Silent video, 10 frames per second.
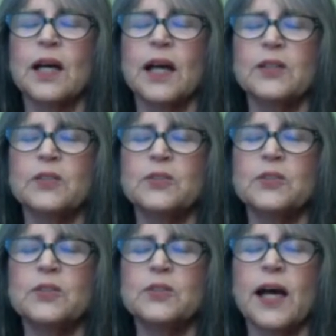as you
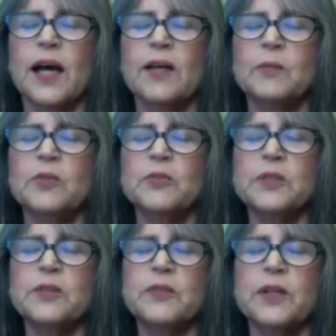do that, move
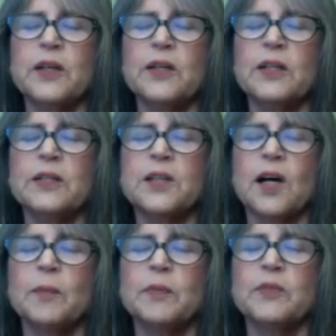to the very
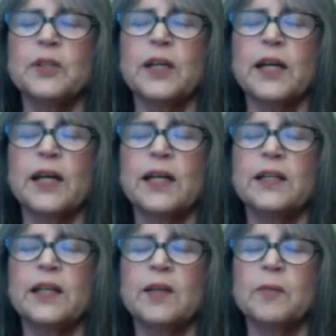top of your
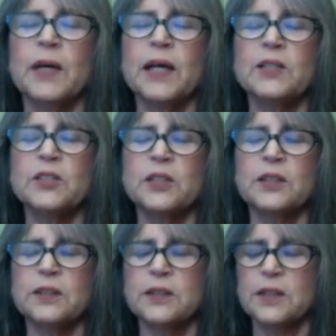head and
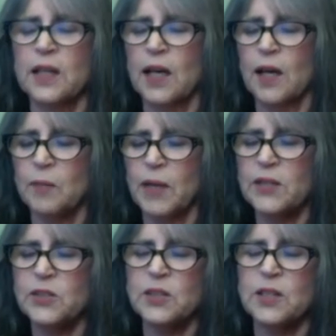imagine
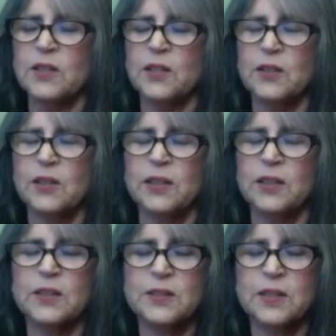that there
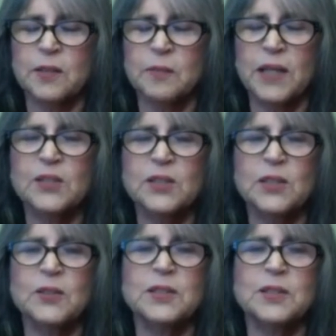is an
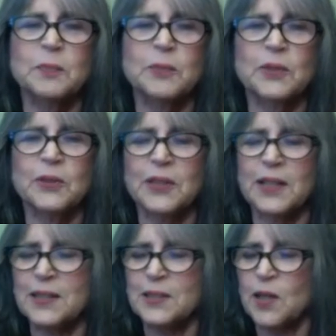imaginary zipper
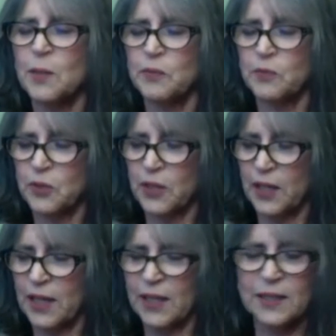at the top of your
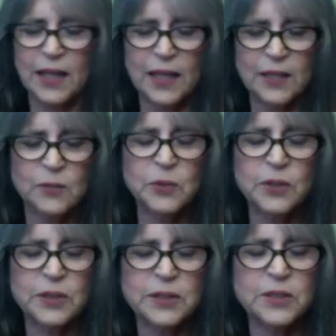head. And
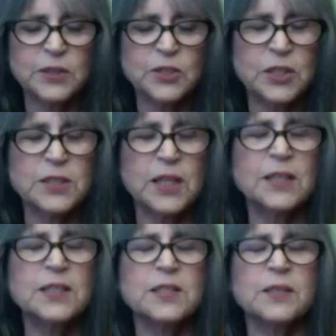we're going to just
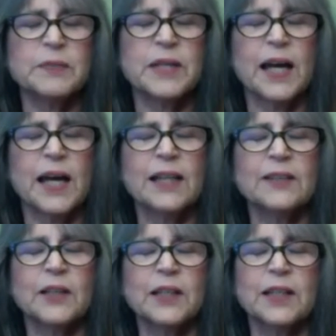unzip that
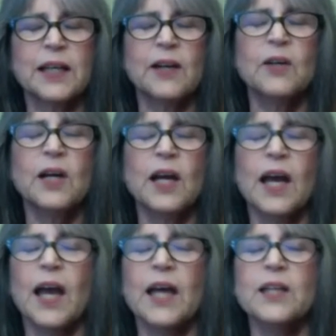right now
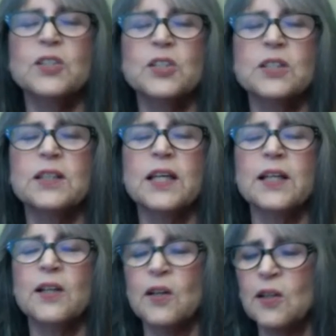and just
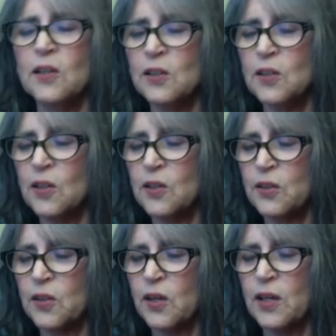let all our
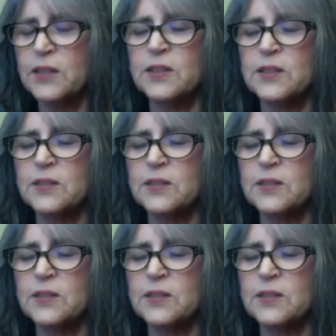thoughts